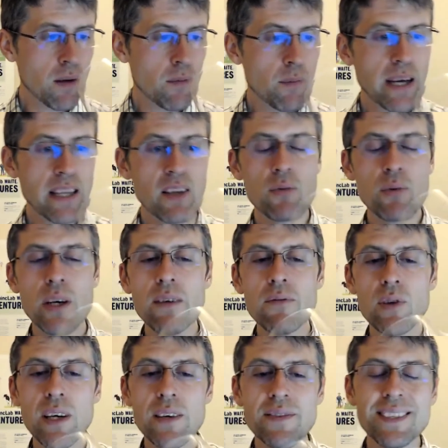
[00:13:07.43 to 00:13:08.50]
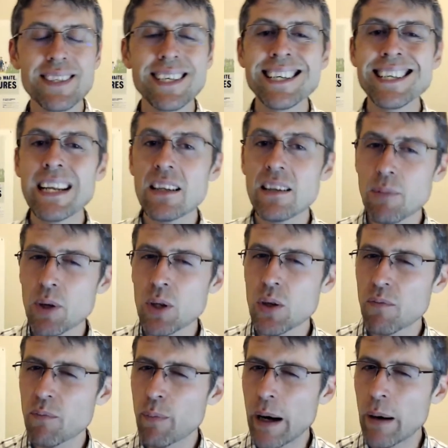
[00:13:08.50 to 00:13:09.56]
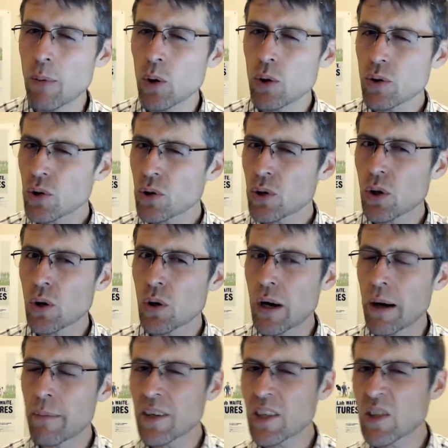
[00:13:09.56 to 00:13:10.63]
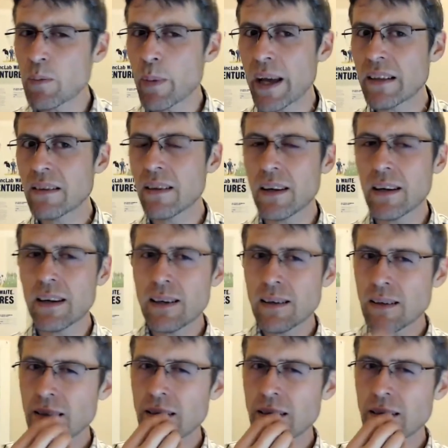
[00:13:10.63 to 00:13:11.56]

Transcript: By the way, we have seen a little bit of bubbles, so I'm expecting a